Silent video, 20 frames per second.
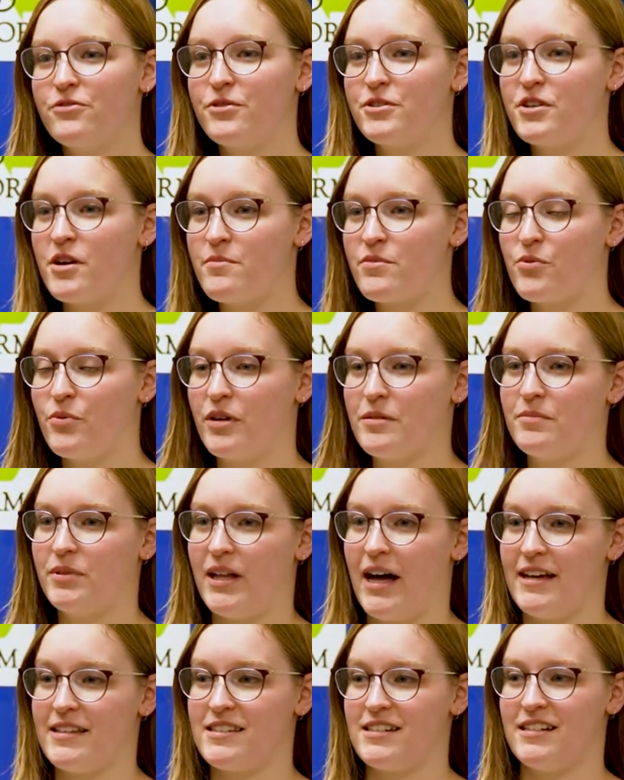for number 1
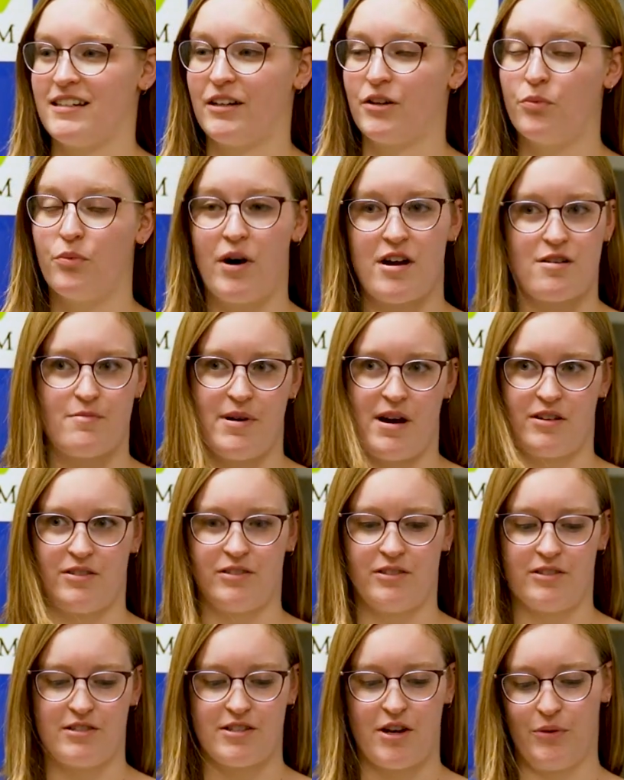plastic, water
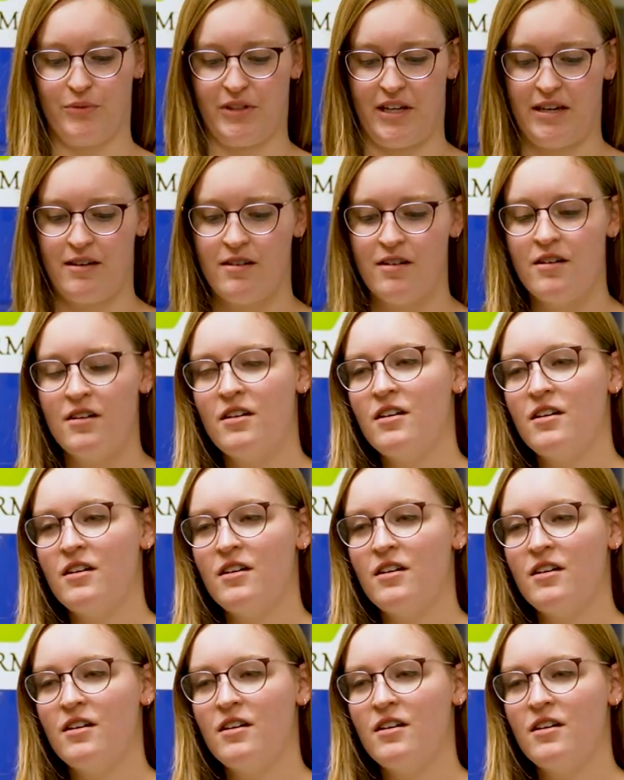bottles only.